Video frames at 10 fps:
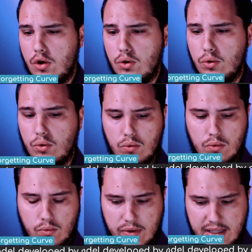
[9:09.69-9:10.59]
who
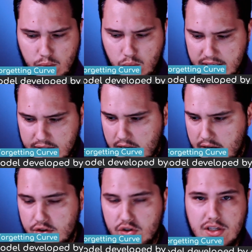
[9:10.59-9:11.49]
really wanted to
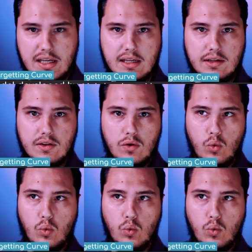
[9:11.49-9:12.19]
understand